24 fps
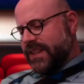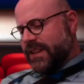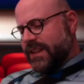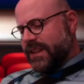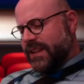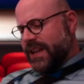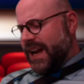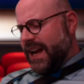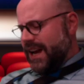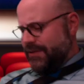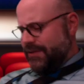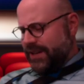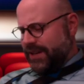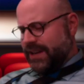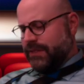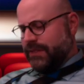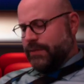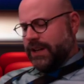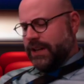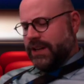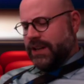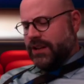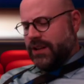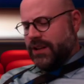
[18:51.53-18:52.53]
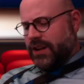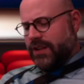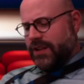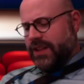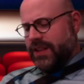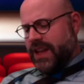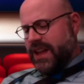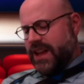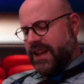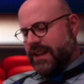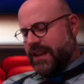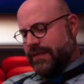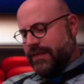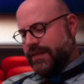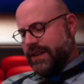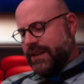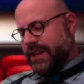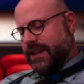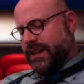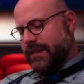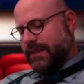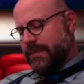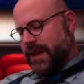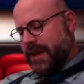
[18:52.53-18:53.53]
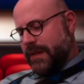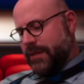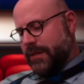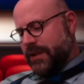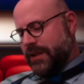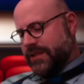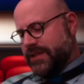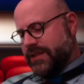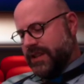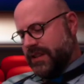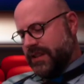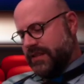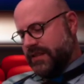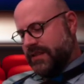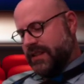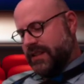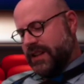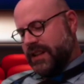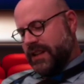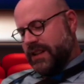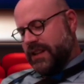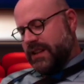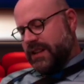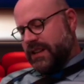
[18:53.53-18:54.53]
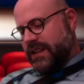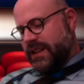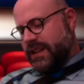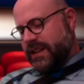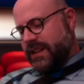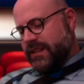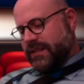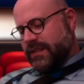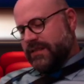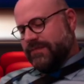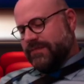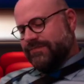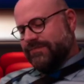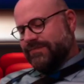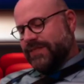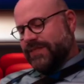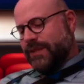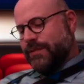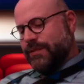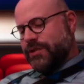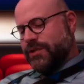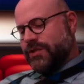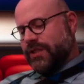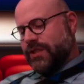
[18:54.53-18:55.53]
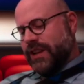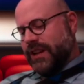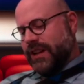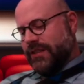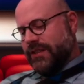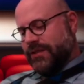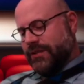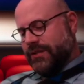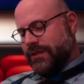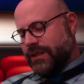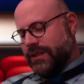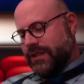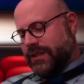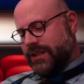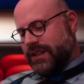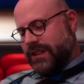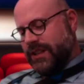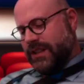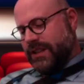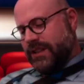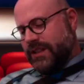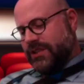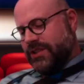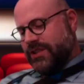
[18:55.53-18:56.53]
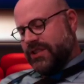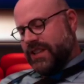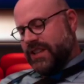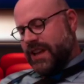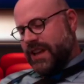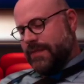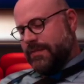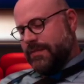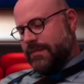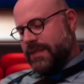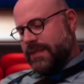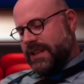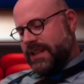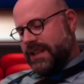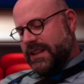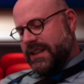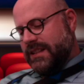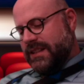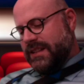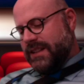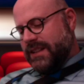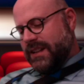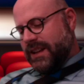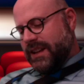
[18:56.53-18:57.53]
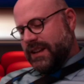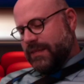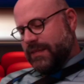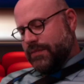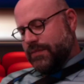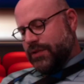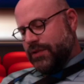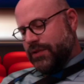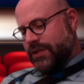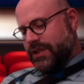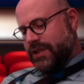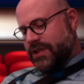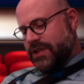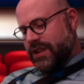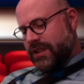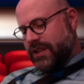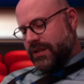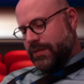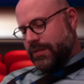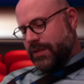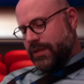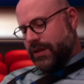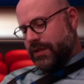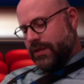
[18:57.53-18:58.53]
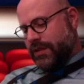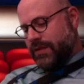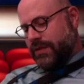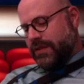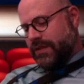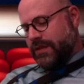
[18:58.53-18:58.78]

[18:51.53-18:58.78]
I reckon we can call that half an egg, Mamaw said. Here, let me show you how to do it. Just tap them easy like and pull the shell apart over the